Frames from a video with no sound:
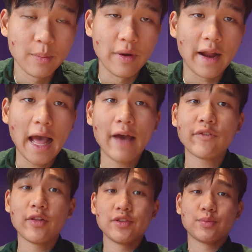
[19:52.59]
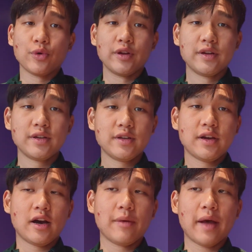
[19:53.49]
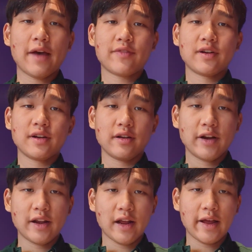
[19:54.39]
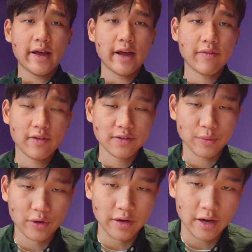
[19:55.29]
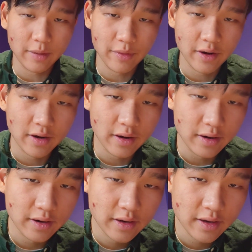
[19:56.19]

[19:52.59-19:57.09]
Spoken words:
But after this point, after this point, they're